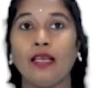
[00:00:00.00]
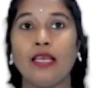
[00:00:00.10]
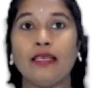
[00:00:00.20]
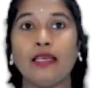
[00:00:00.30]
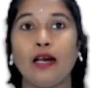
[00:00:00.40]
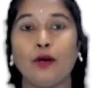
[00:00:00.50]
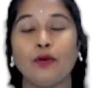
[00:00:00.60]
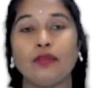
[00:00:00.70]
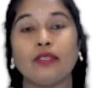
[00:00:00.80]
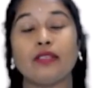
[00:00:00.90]

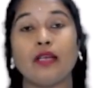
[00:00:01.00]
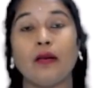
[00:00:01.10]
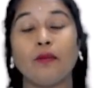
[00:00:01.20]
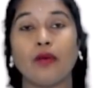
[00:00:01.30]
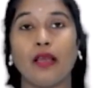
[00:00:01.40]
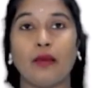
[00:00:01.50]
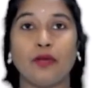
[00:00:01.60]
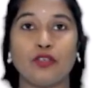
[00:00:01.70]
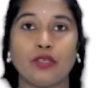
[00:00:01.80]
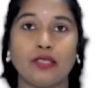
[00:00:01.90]
Now, the term
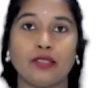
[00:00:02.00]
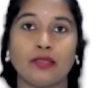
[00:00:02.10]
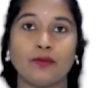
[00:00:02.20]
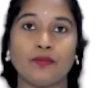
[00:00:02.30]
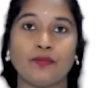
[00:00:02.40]
climate change.